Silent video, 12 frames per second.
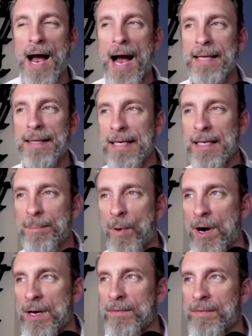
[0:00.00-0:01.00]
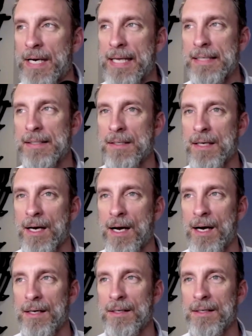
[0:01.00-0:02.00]
I think part of it is
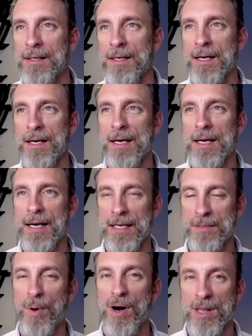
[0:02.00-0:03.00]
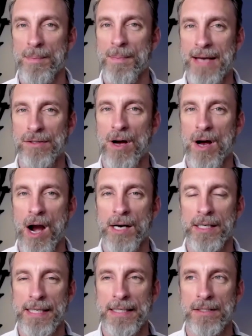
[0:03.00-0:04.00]
uh, is part of the Maslow
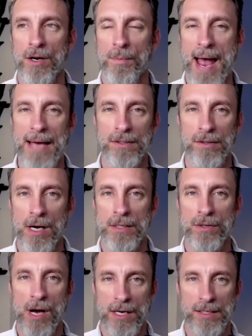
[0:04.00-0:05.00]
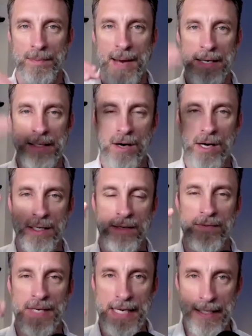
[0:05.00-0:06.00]
hierarchy. So Maslow talks about his hierarchy of
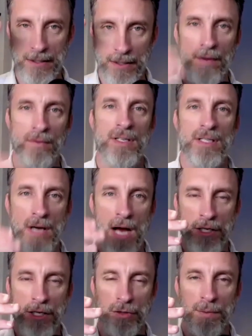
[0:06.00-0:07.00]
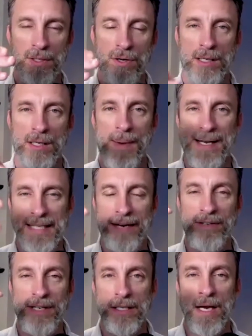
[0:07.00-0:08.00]
needs, physiological. We talked about
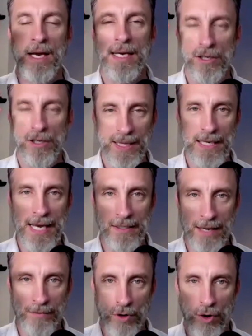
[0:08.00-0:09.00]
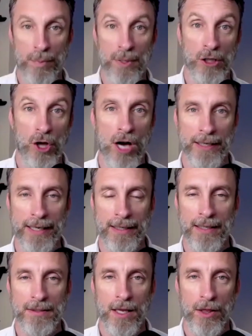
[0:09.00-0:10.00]
safety needs. He talked about the next level called belonging.
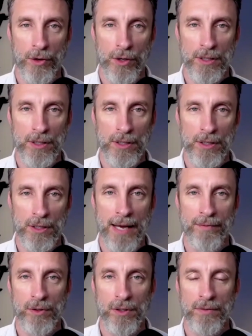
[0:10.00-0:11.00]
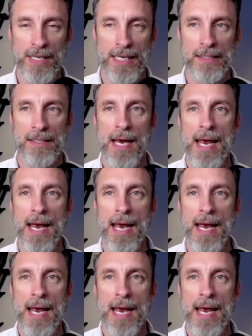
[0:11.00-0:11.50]
That's the third level of needs.